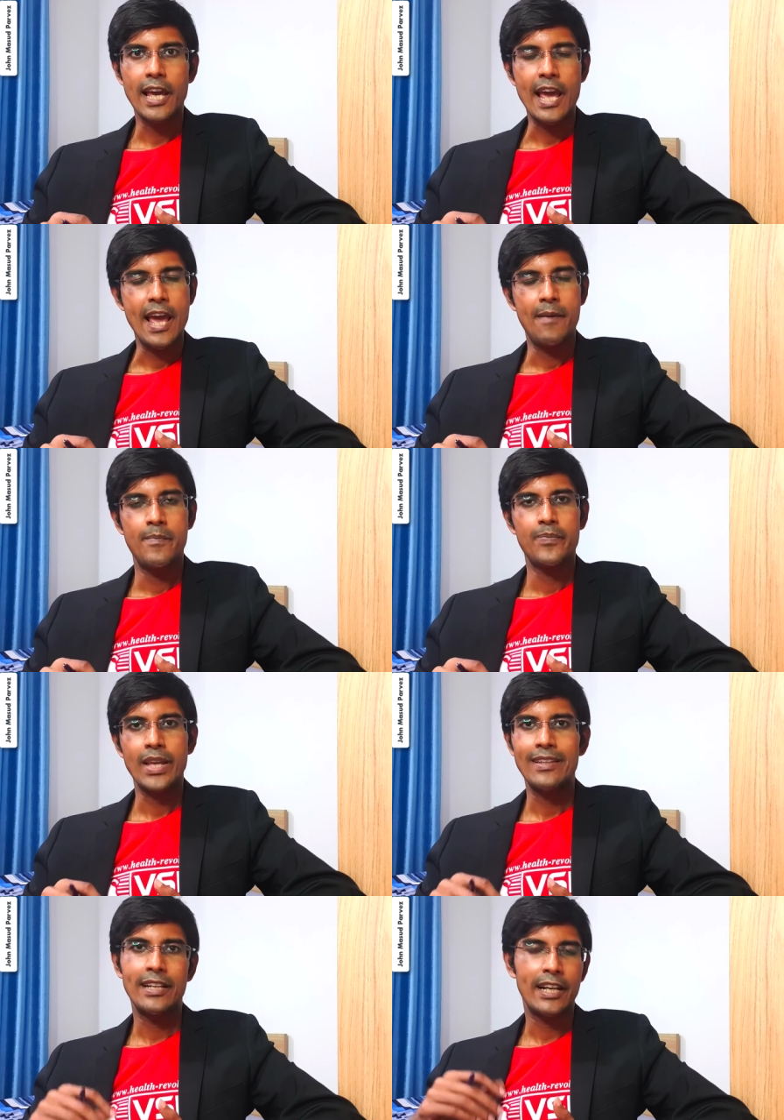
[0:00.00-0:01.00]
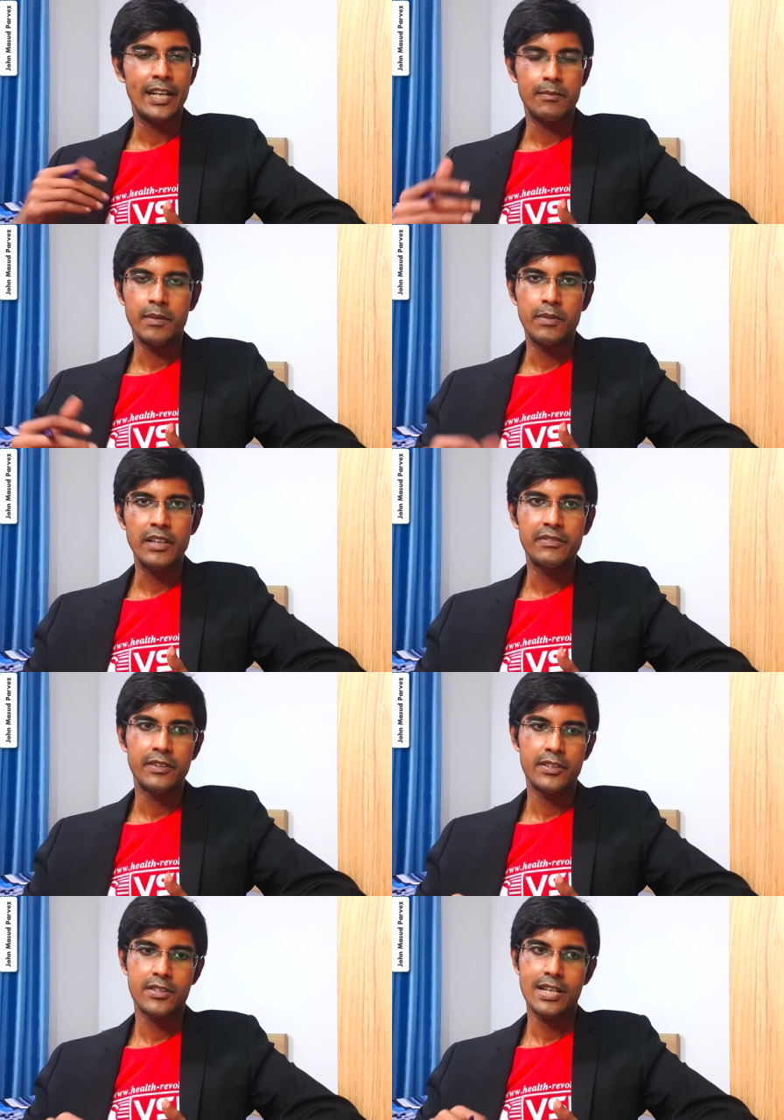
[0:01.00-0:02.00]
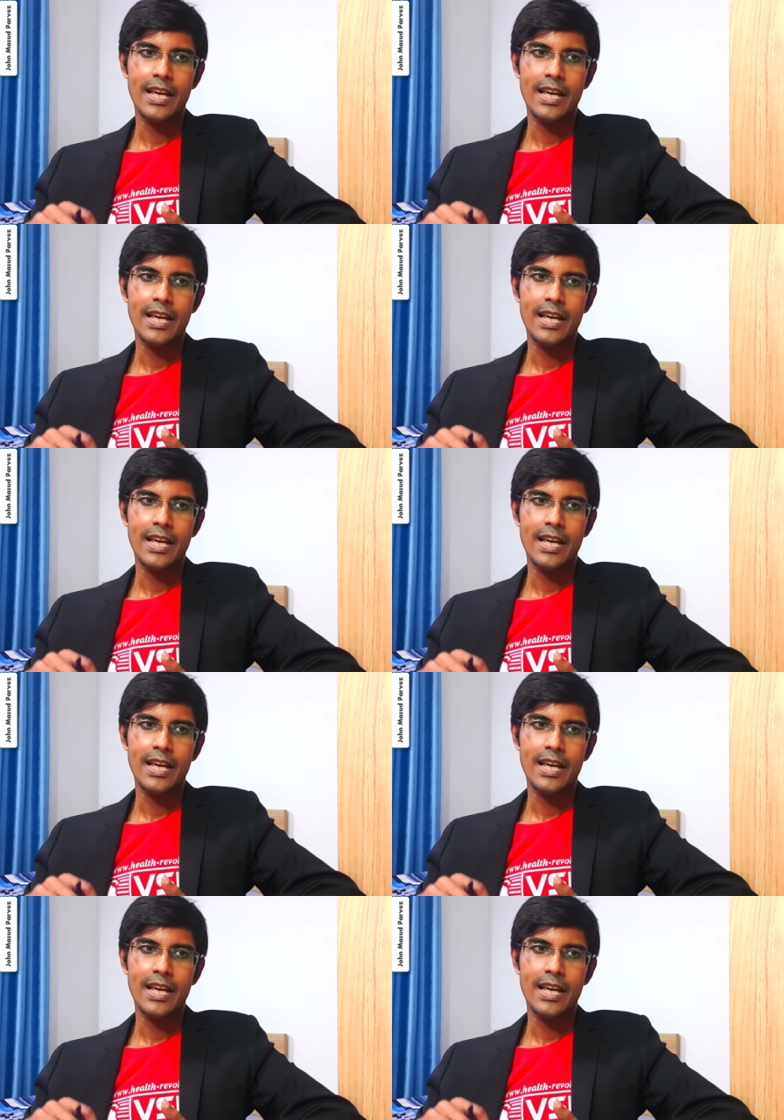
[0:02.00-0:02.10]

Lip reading: a.m. and then I get my breakfast.